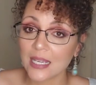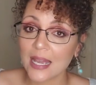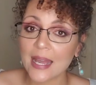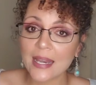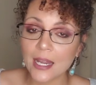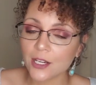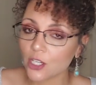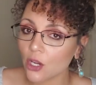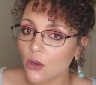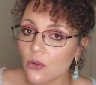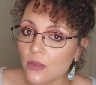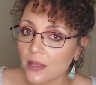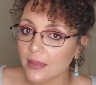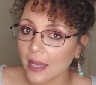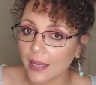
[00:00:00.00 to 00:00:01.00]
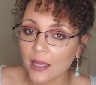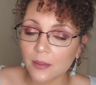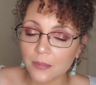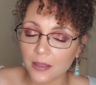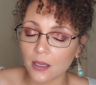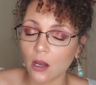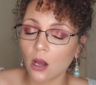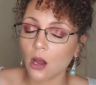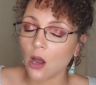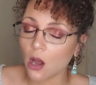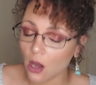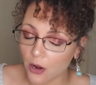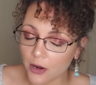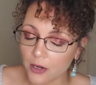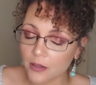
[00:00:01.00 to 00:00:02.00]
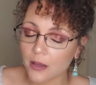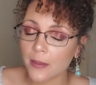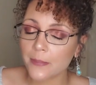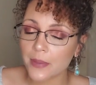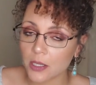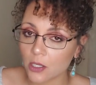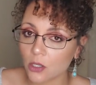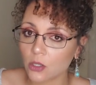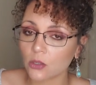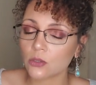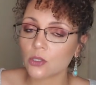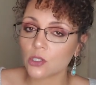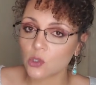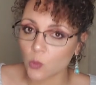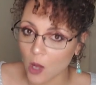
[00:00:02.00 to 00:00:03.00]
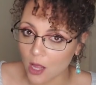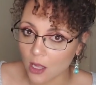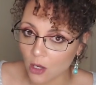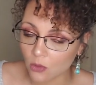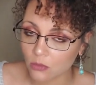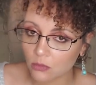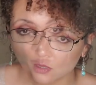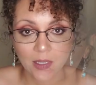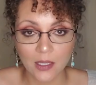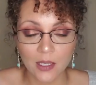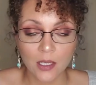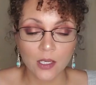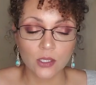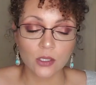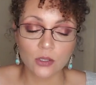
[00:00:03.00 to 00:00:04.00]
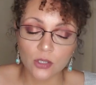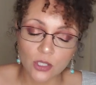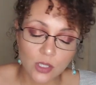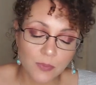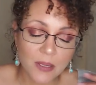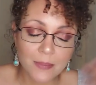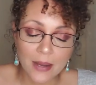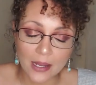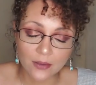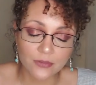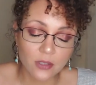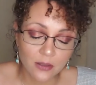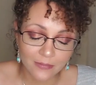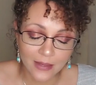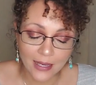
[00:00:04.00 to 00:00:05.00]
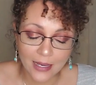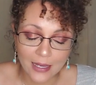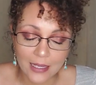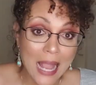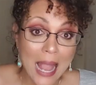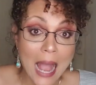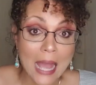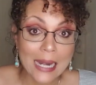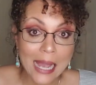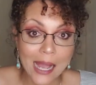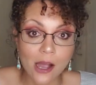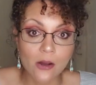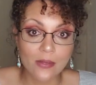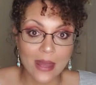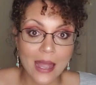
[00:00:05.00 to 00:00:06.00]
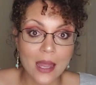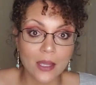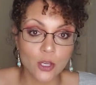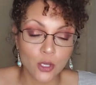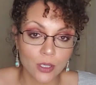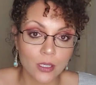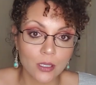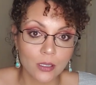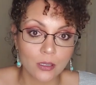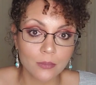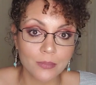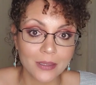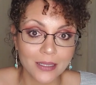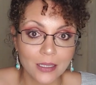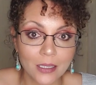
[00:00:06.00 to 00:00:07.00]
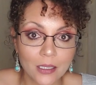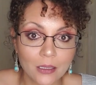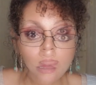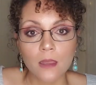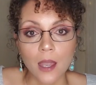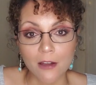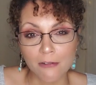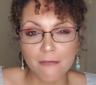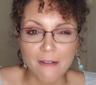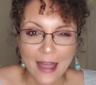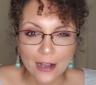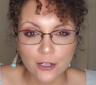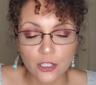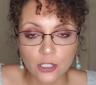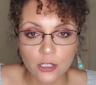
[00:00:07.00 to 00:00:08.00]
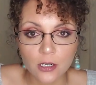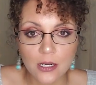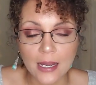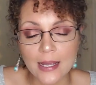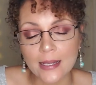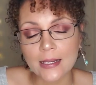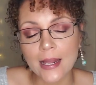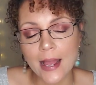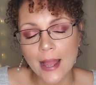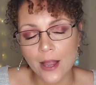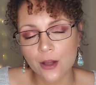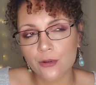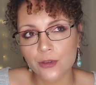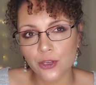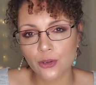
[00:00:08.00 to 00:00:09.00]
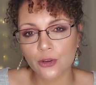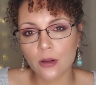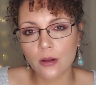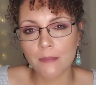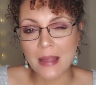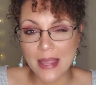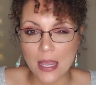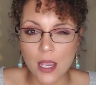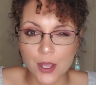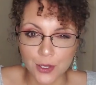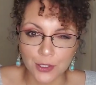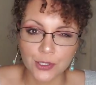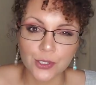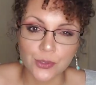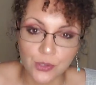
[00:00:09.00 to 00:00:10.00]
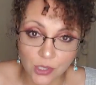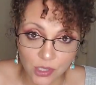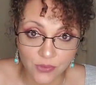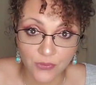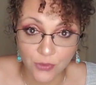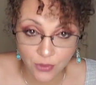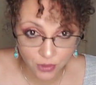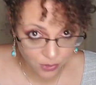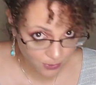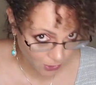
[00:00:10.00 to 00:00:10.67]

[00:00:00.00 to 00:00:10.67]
And I know that that can be a hard pill to swallow. So just be mindful of that and how that could be a factor in how you're making excuses for this